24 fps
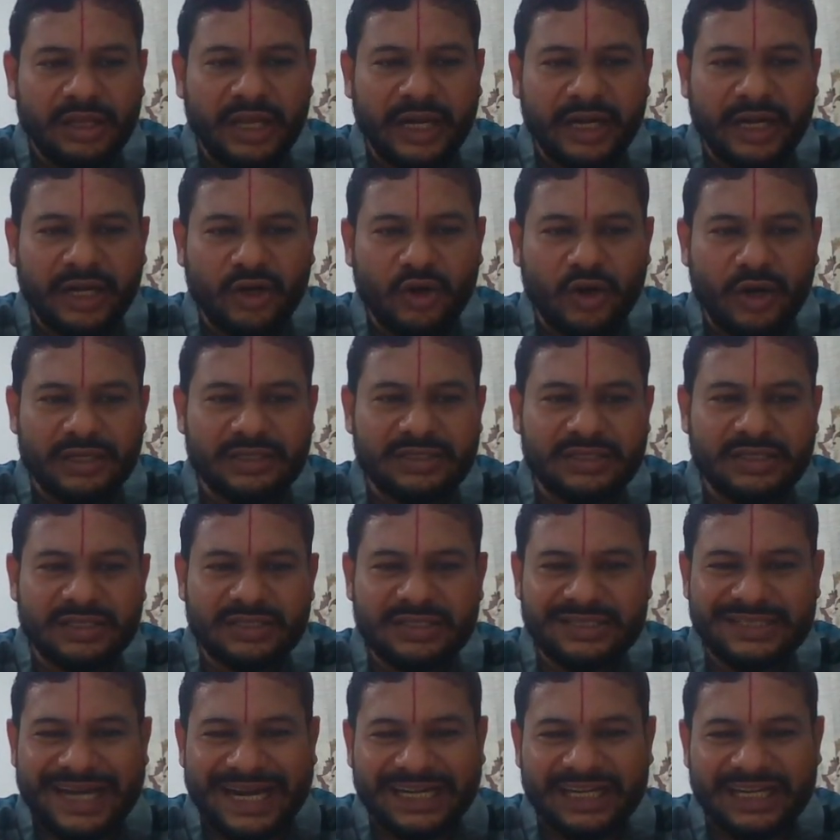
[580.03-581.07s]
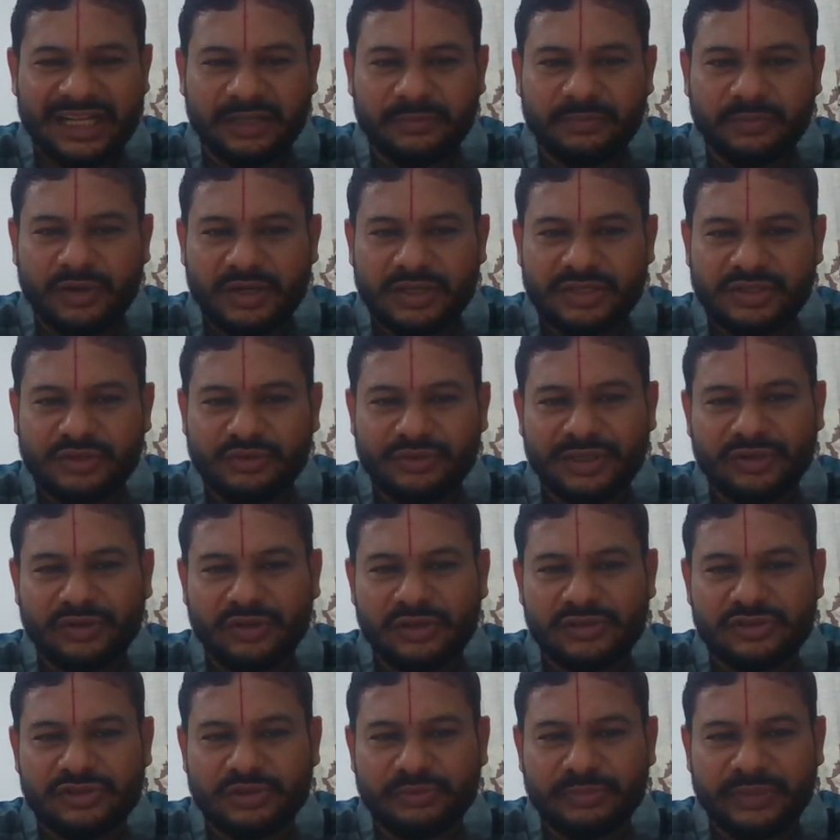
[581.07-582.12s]
and not just static plots, you can
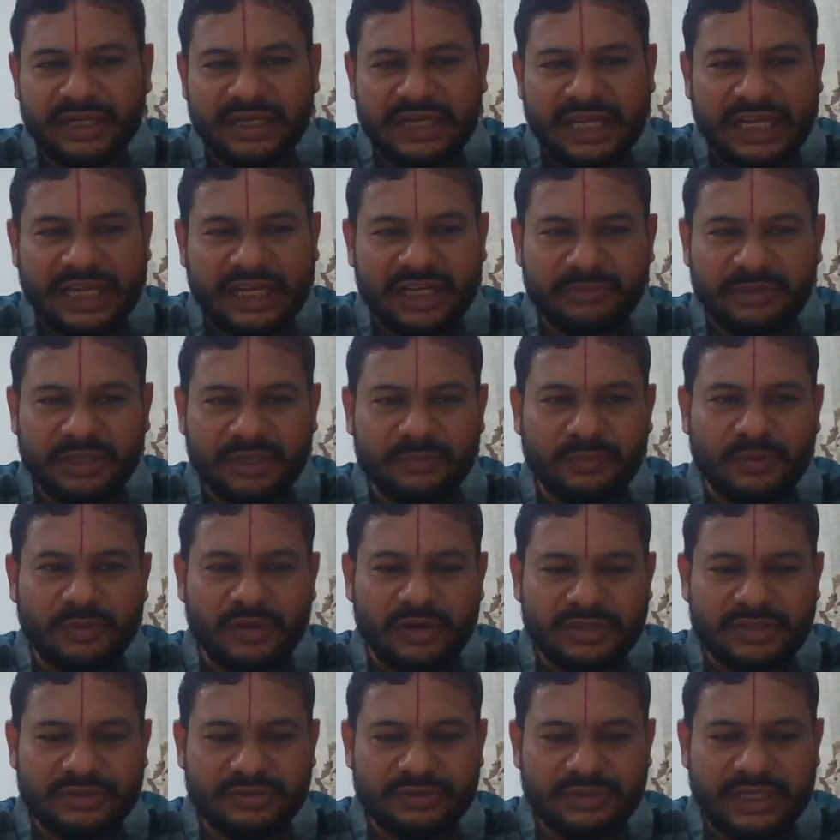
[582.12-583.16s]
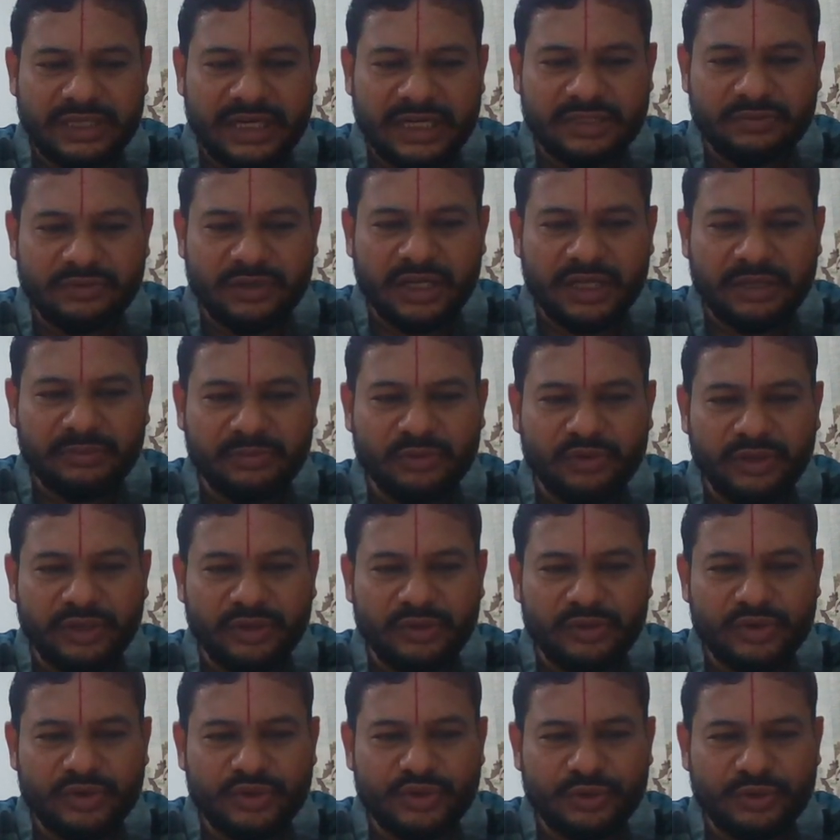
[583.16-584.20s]
also make dynamic plots. So that's what I'm
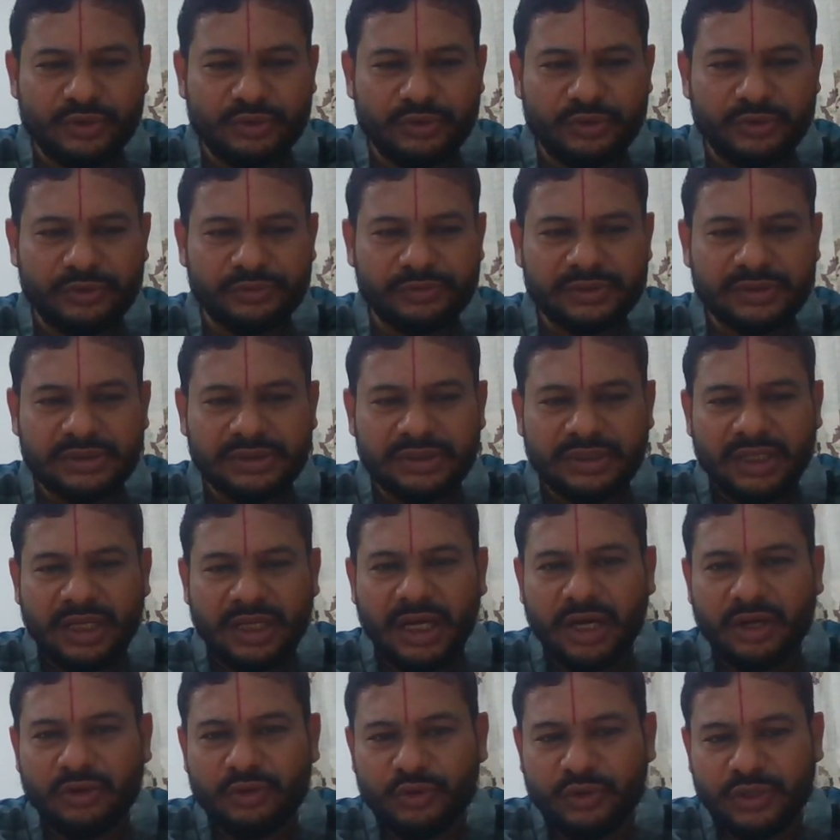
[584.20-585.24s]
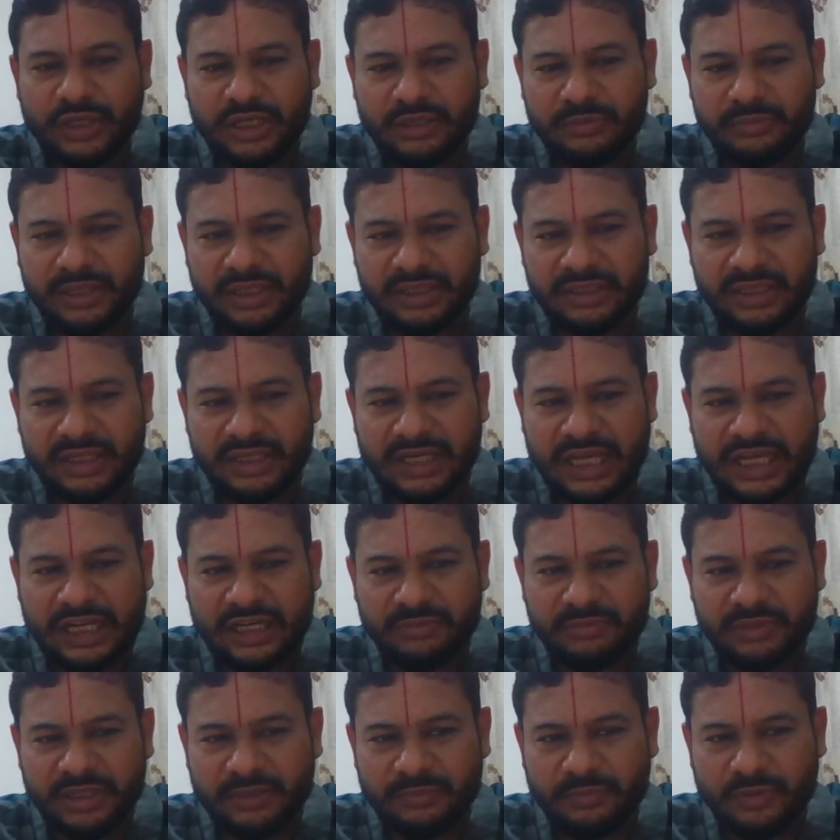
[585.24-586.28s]
going to show to you, how you can make the
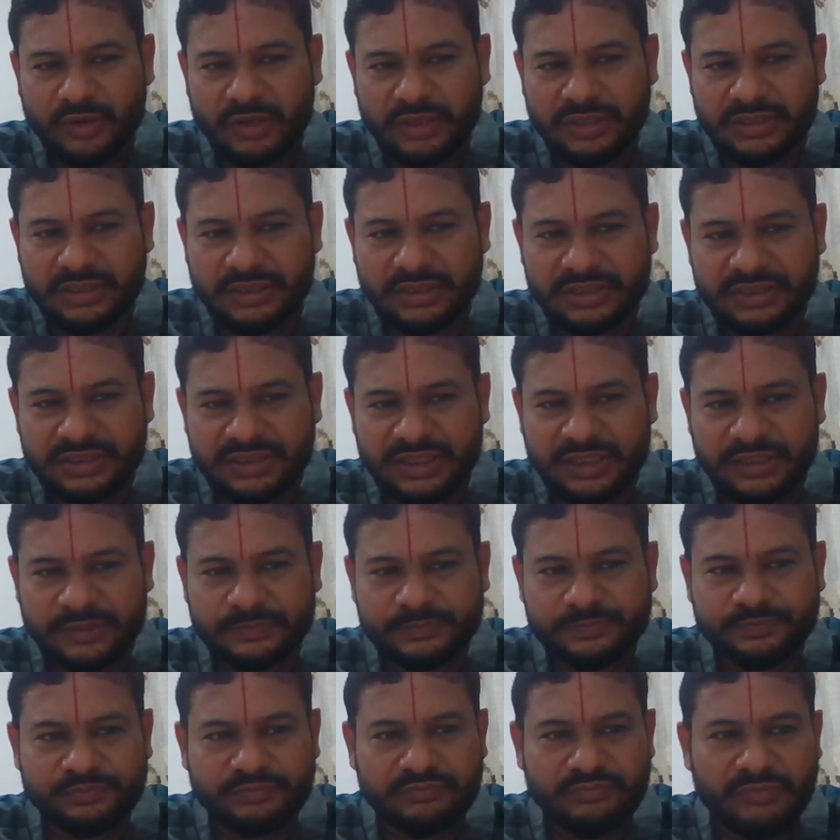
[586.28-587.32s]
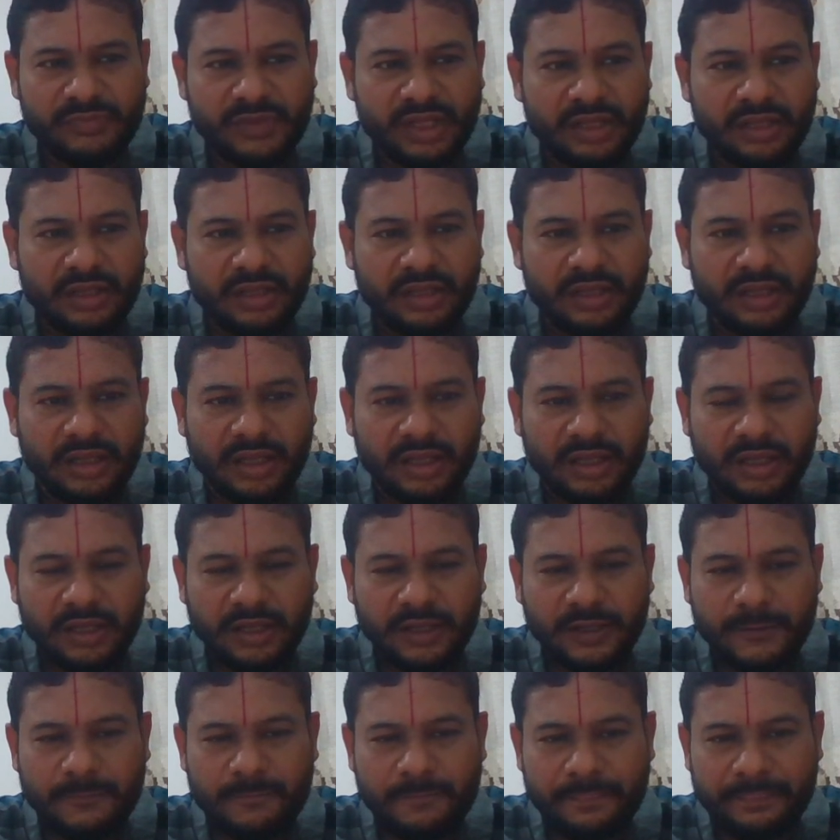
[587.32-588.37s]
dynamic plots. See,
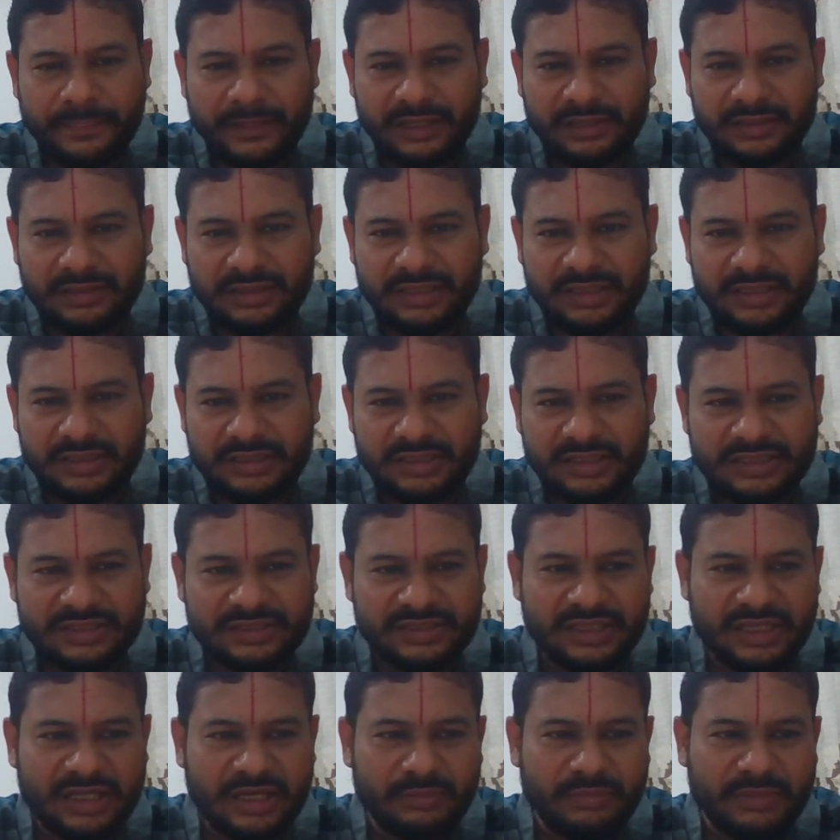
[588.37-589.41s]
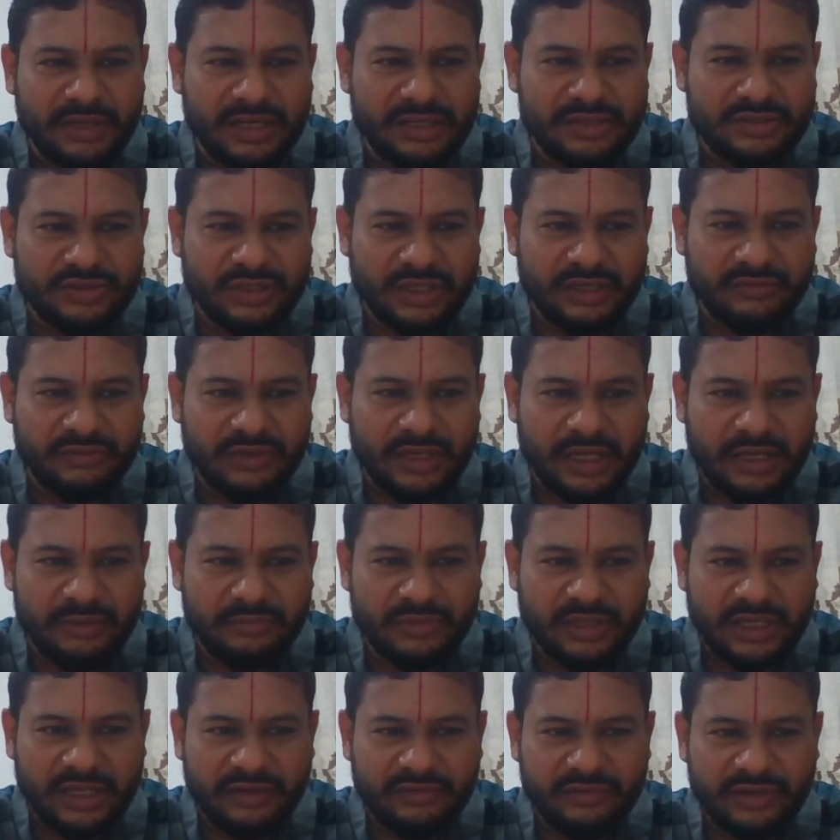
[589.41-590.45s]
this is the command. So
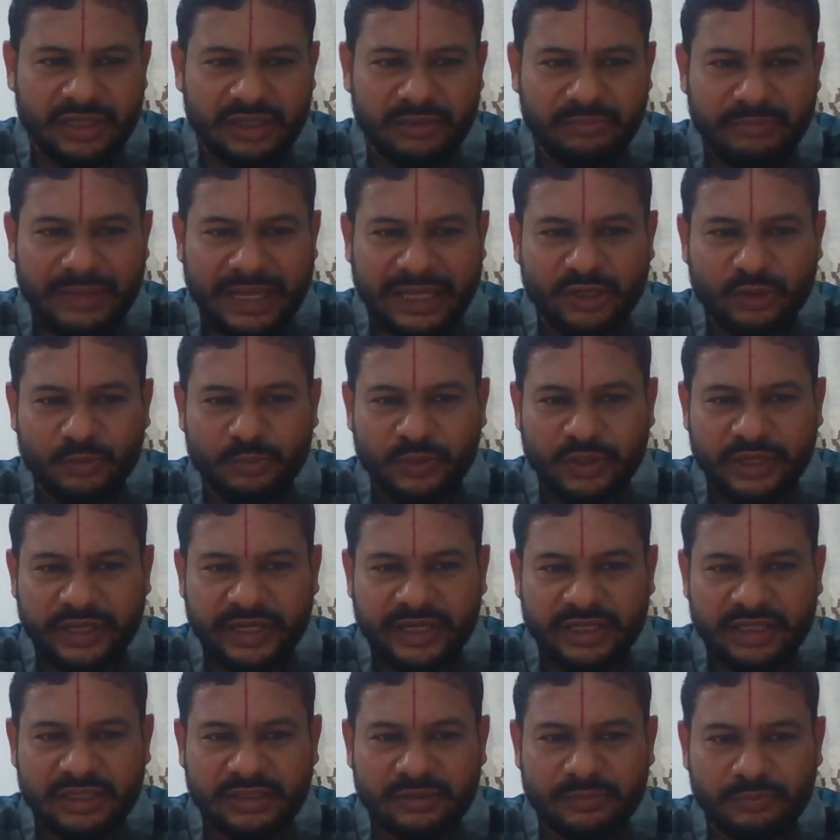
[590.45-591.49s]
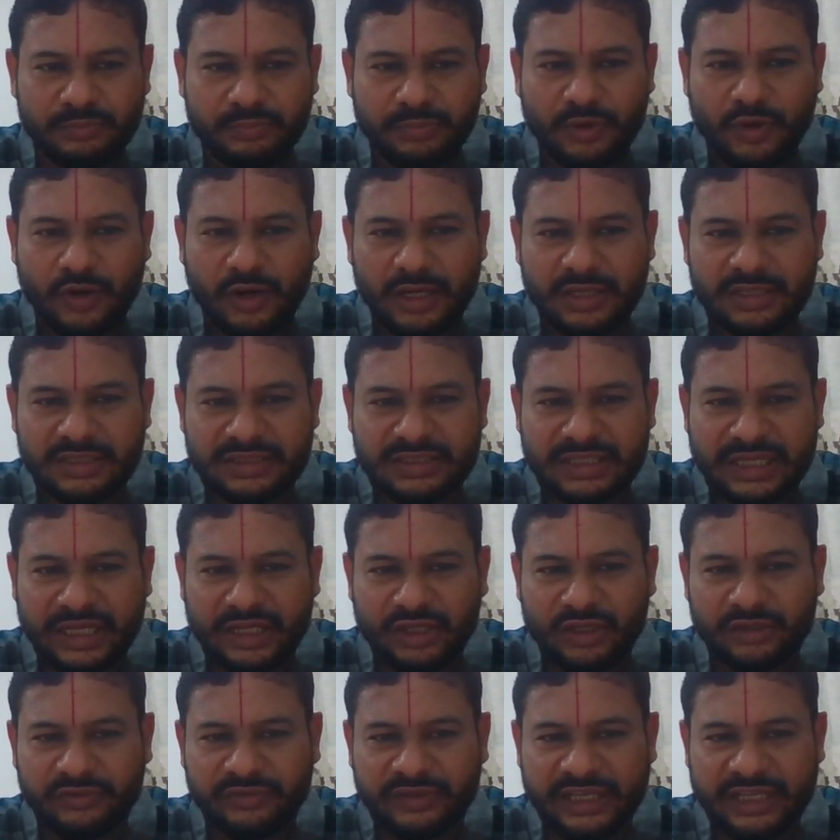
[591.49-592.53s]
I've done manipulate plot
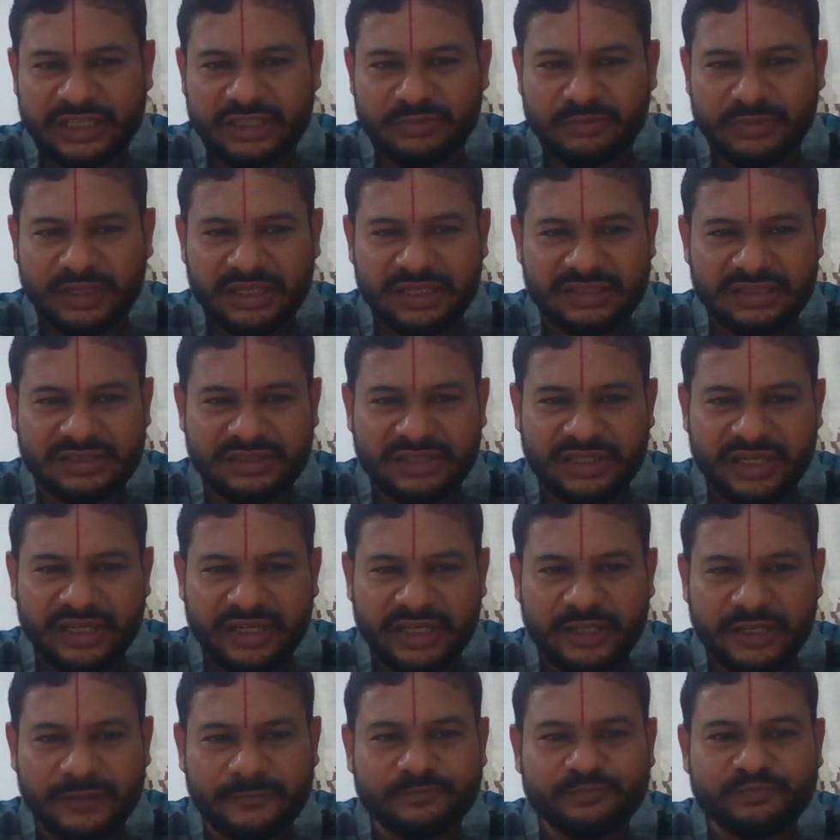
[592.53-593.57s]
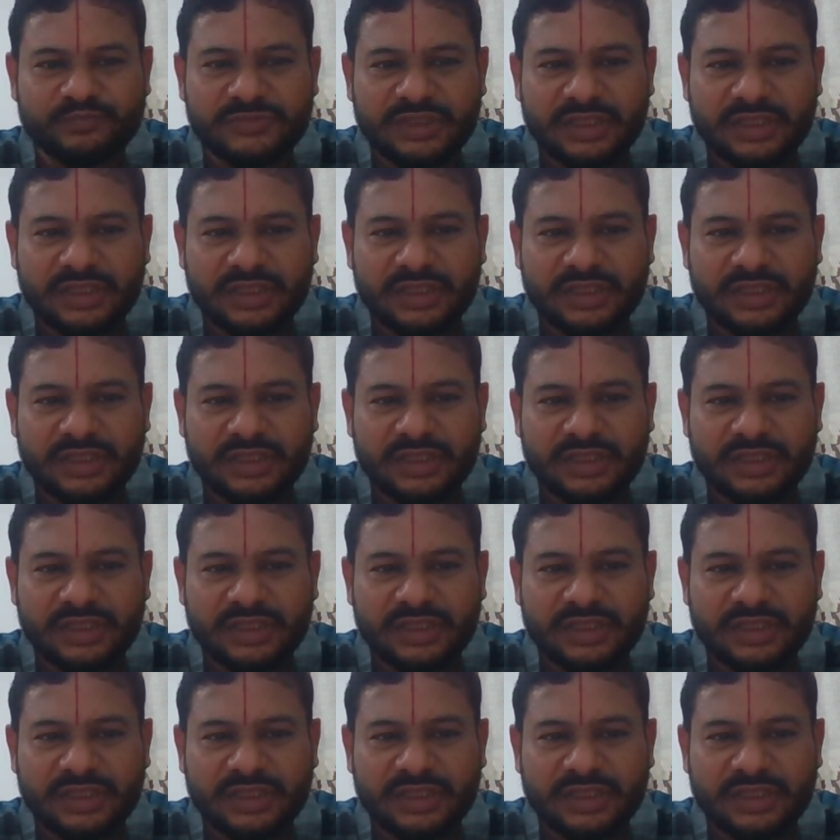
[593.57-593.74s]
sine of x minus 3t.